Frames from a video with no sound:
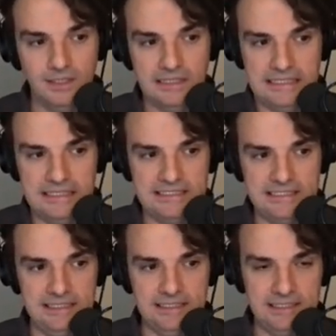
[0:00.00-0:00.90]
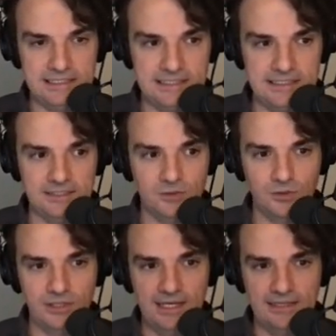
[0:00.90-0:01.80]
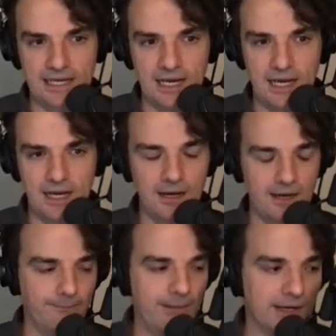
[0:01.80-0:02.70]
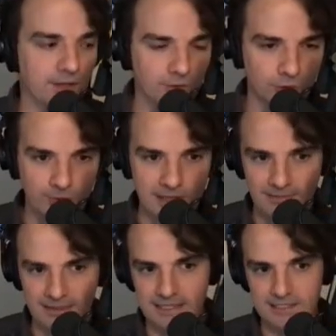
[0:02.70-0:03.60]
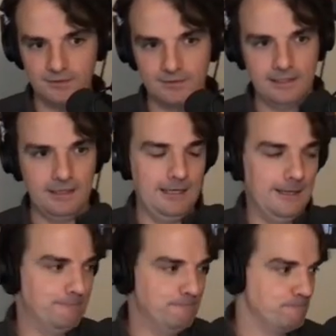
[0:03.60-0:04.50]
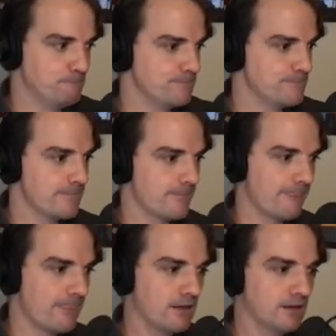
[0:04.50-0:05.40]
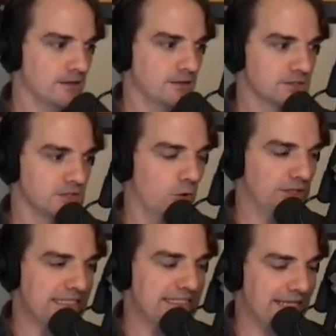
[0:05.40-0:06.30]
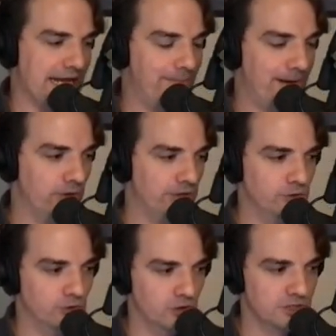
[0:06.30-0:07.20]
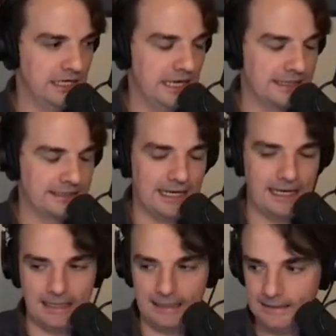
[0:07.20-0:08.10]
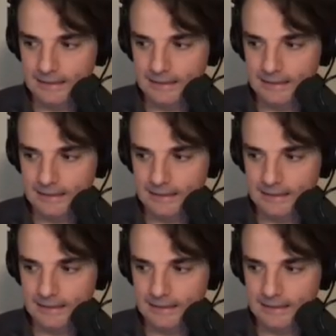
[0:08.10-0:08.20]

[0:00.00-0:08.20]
easy, easy to create a Micronaut Groovy application. Um, So what does it happen when you select a